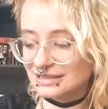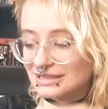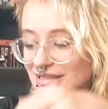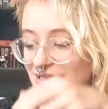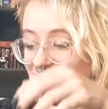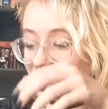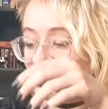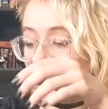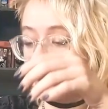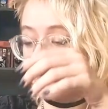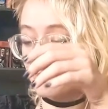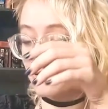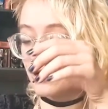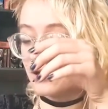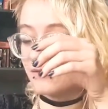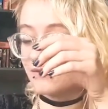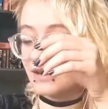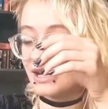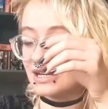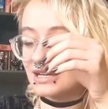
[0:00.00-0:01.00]
It's not
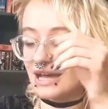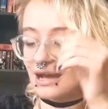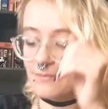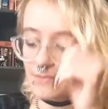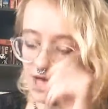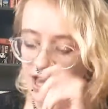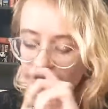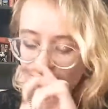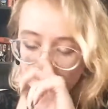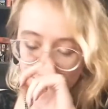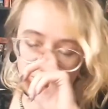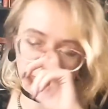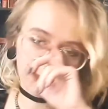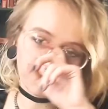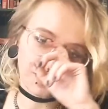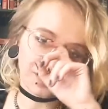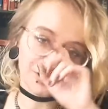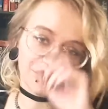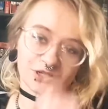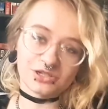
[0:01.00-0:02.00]
perfect. I'm not a
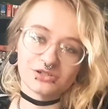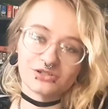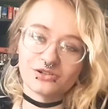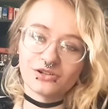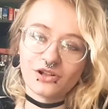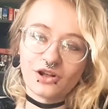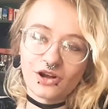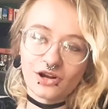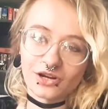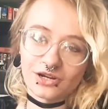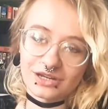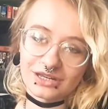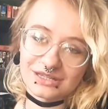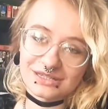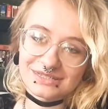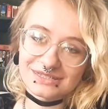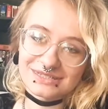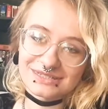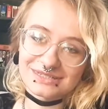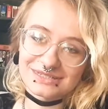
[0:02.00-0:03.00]
professional
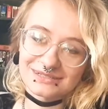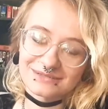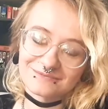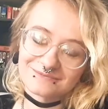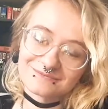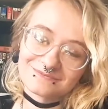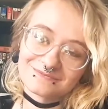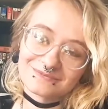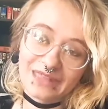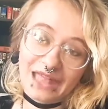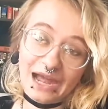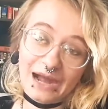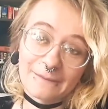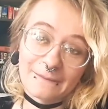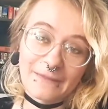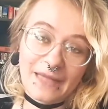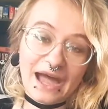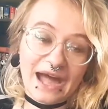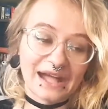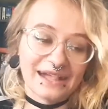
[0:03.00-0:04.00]
artist. I'm
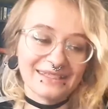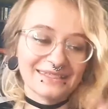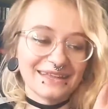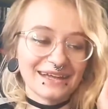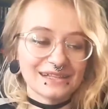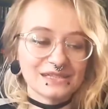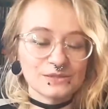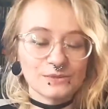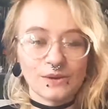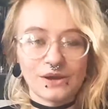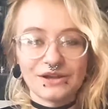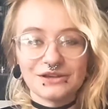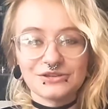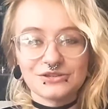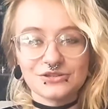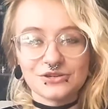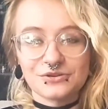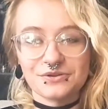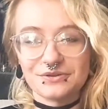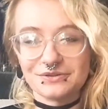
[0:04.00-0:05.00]
not. That's why I
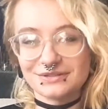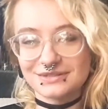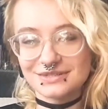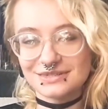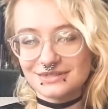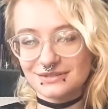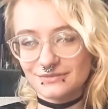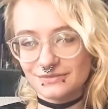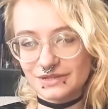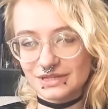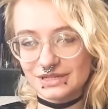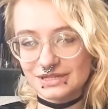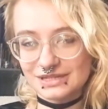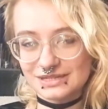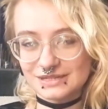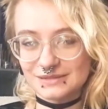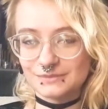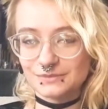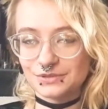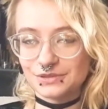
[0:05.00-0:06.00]
chose really
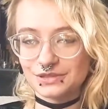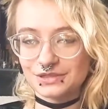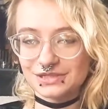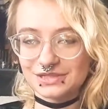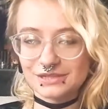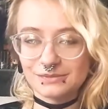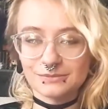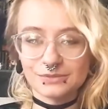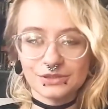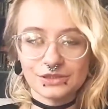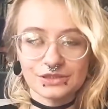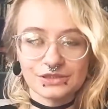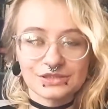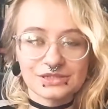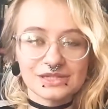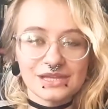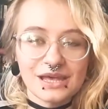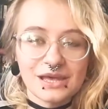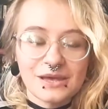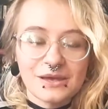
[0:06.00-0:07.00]
simple symbols.
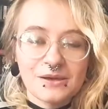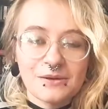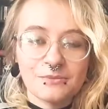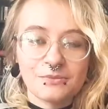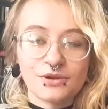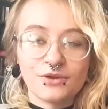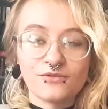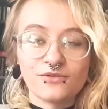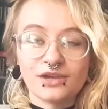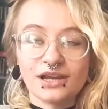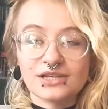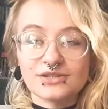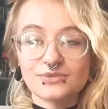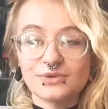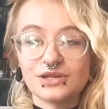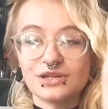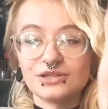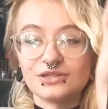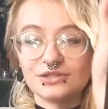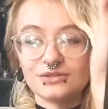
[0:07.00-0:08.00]
But if you guys want to
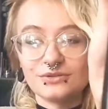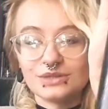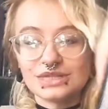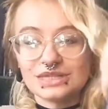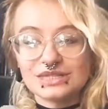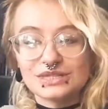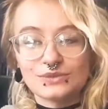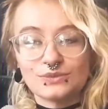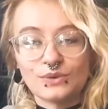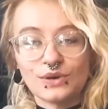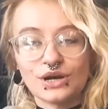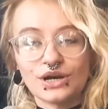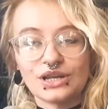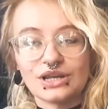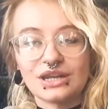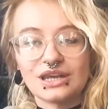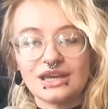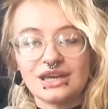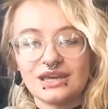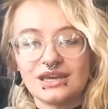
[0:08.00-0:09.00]
do this one,
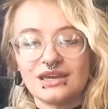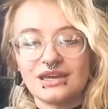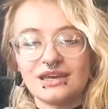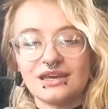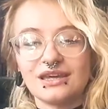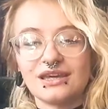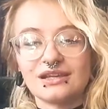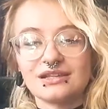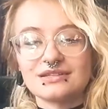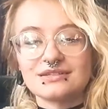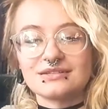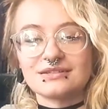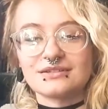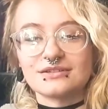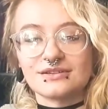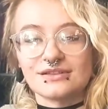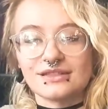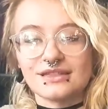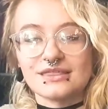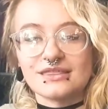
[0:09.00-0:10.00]
it's
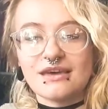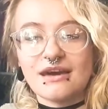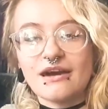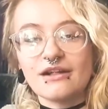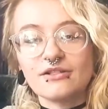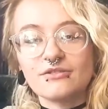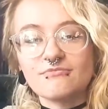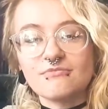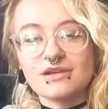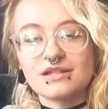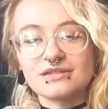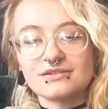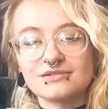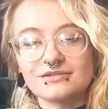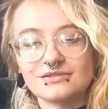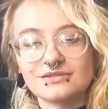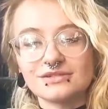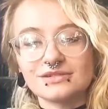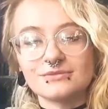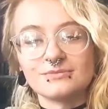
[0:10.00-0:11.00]
literally the elemental
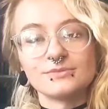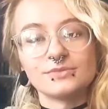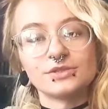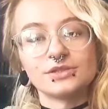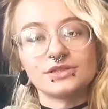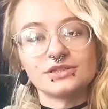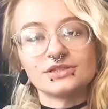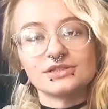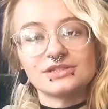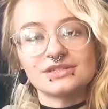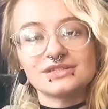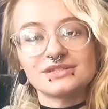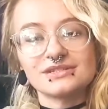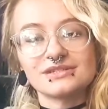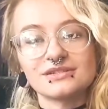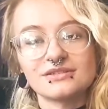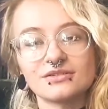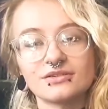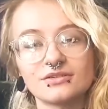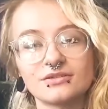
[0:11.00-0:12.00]
symbols
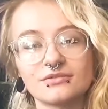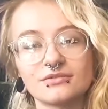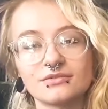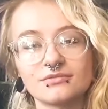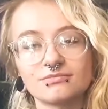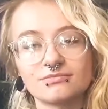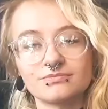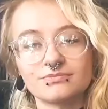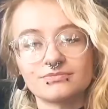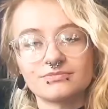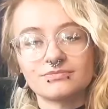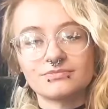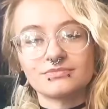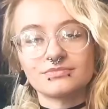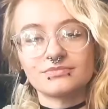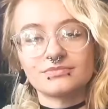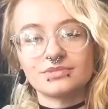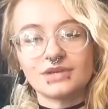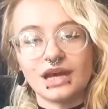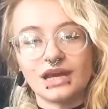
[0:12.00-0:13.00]

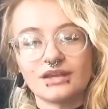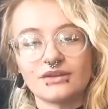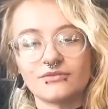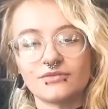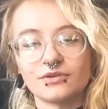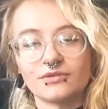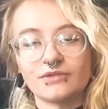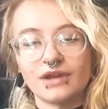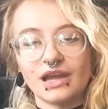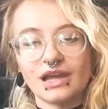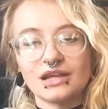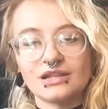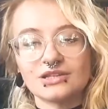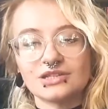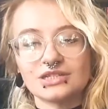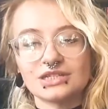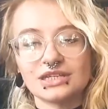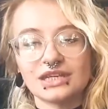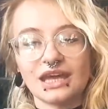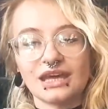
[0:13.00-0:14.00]
kind of arranged
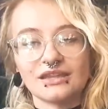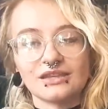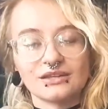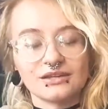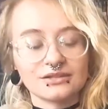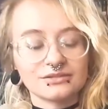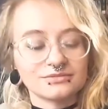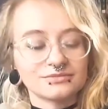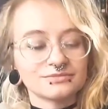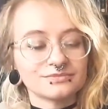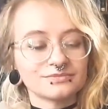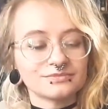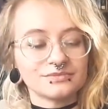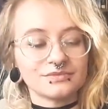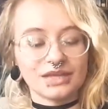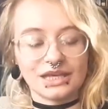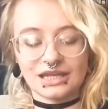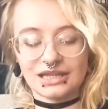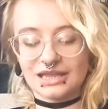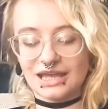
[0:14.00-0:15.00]
together
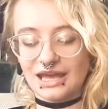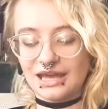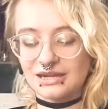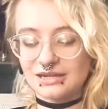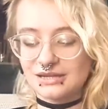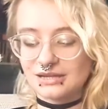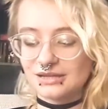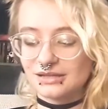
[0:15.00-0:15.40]
like that.